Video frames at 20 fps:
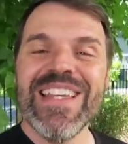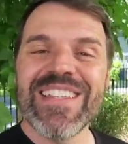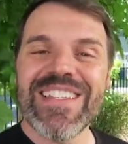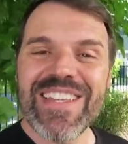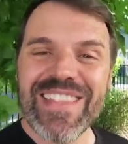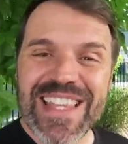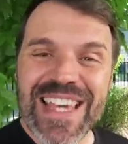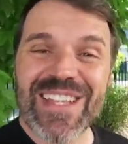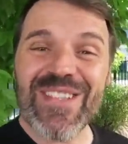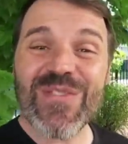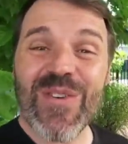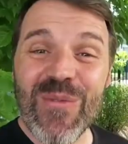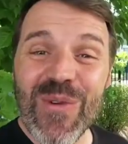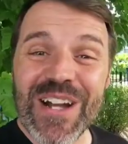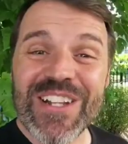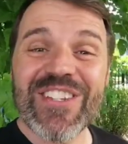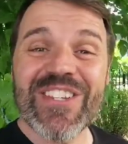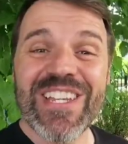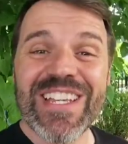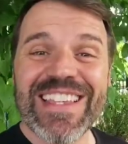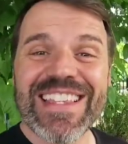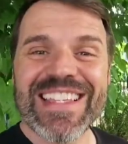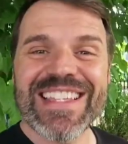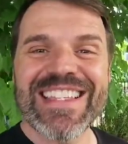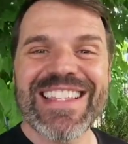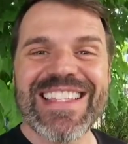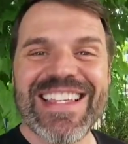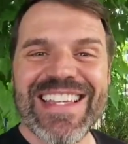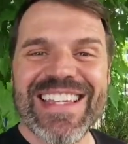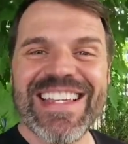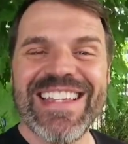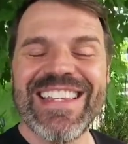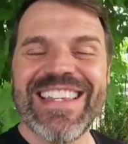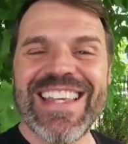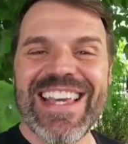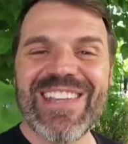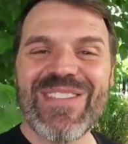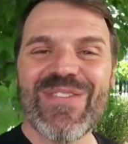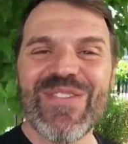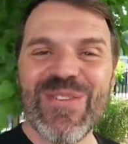So thanks for watching this year, and
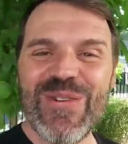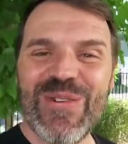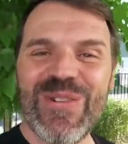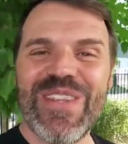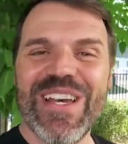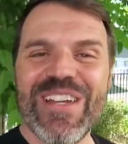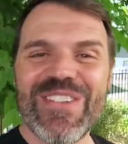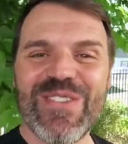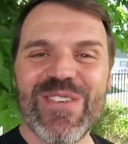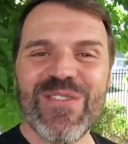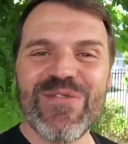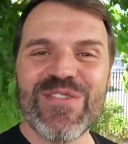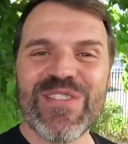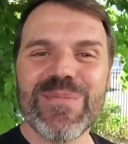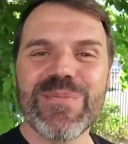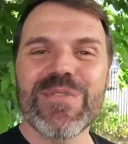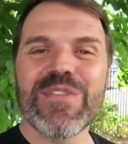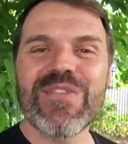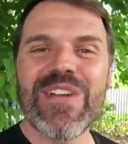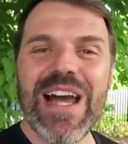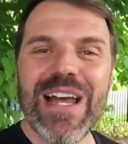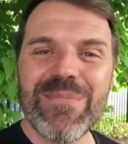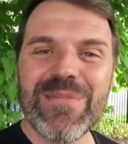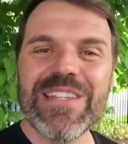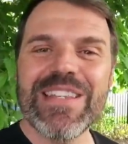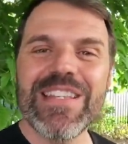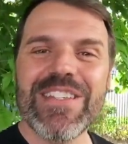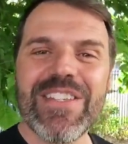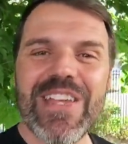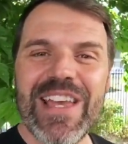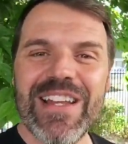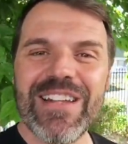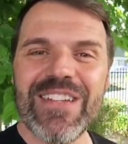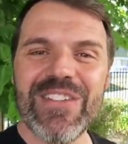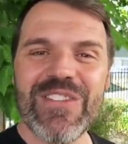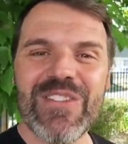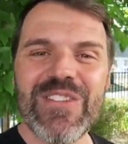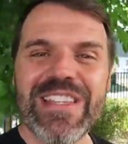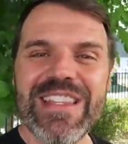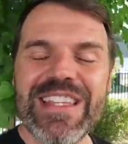thanks for all those who've subscribed to the channel
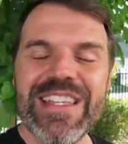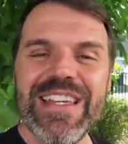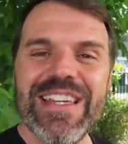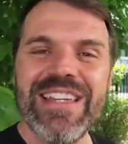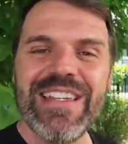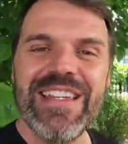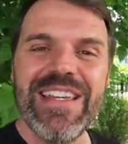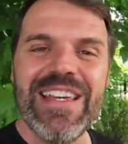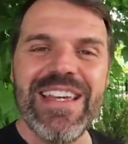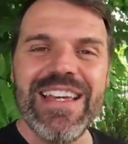during the year.